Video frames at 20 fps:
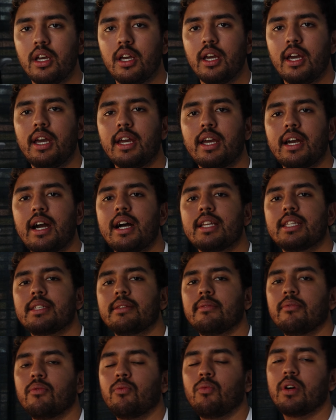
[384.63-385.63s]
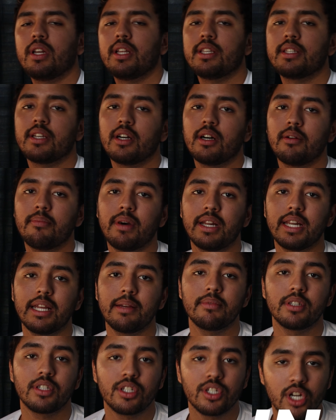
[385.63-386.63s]
Hey guys, what is up? My
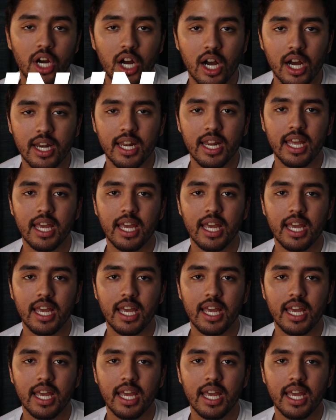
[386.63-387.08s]
name is John,